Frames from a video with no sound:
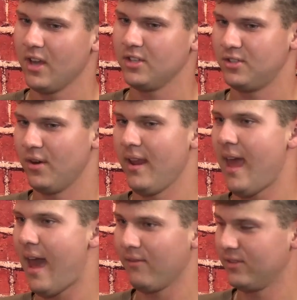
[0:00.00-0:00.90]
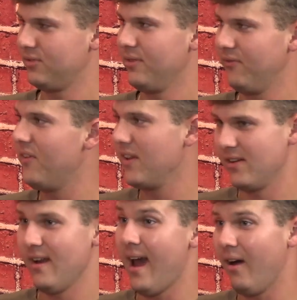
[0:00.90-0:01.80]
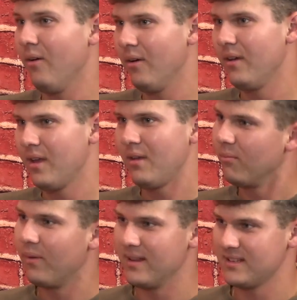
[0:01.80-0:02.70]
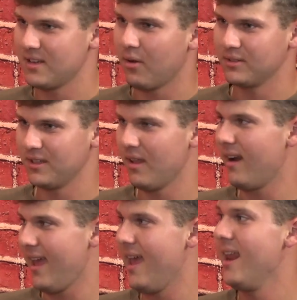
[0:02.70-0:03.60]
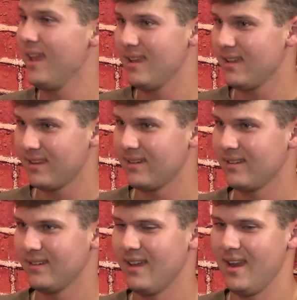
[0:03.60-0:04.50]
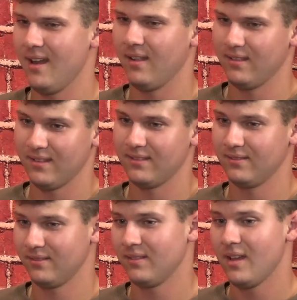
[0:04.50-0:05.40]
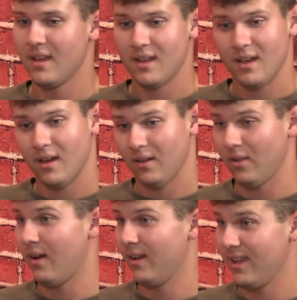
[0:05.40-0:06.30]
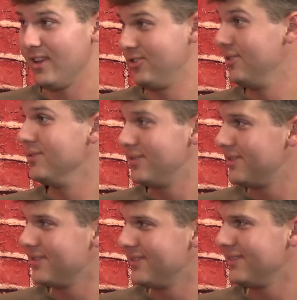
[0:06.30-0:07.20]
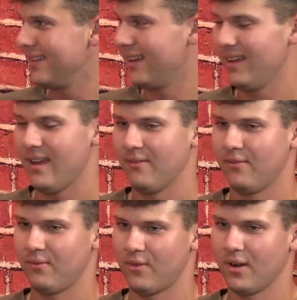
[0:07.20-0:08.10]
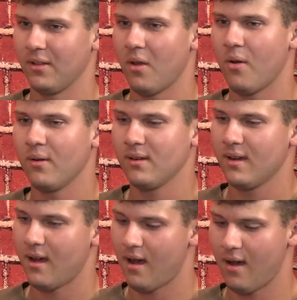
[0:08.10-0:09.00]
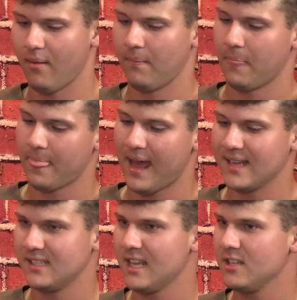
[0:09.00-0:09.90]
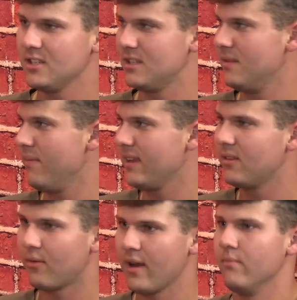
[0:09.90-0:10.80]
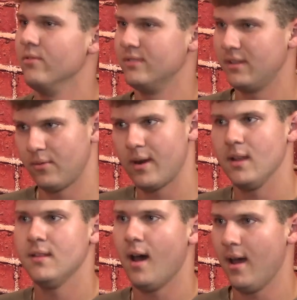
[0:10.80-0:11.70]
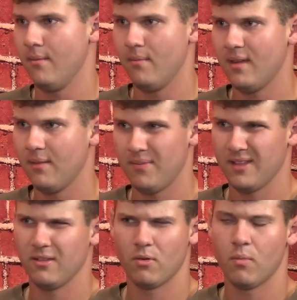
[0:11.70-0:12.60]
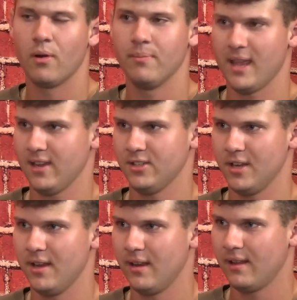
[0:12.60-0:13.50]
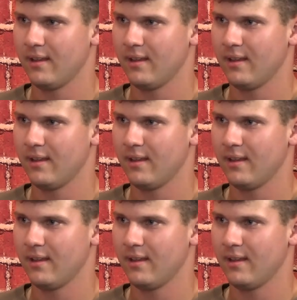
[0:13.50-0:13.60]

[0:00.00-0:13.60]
shouldn't have, which we figured out, but it's caused a lot of headache and a lot of issues that have run along. I'd say just make the right moves at the right time and be a little more patient,